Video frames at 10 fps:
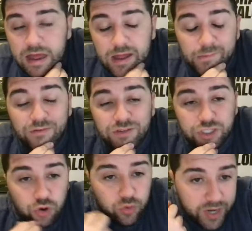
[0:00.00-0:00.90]
of
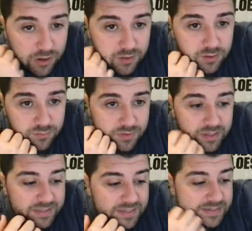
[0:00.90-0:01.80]
his career
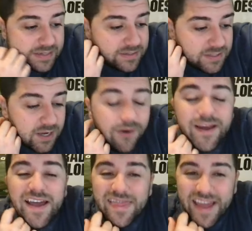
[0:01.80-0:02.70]
this season. So
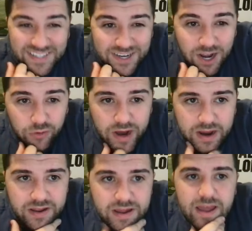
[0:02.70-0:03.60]
that's not
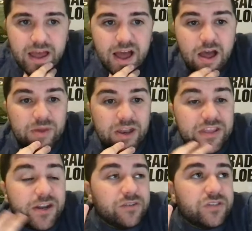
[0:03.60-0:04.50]
great. And
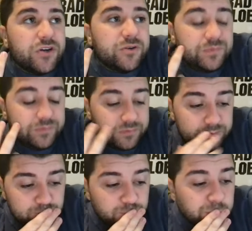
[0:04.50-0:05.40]
then also,
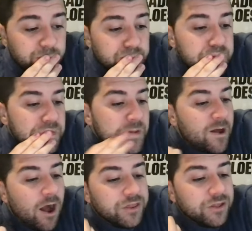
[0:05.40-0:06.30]

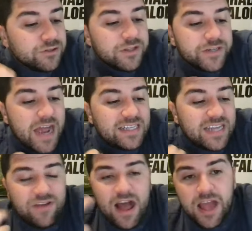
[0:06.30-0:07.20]
all those other guys
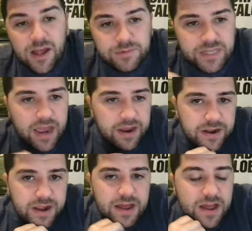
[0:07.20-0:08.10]
have high
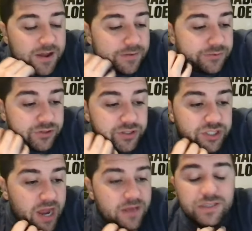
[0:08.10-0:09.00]
upside.
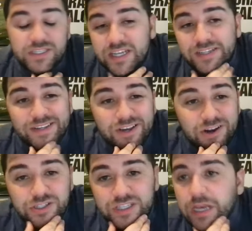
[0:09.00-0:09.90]
Shiloh's a
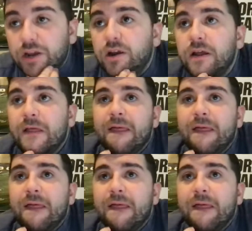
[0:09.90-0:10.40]
6th-year senior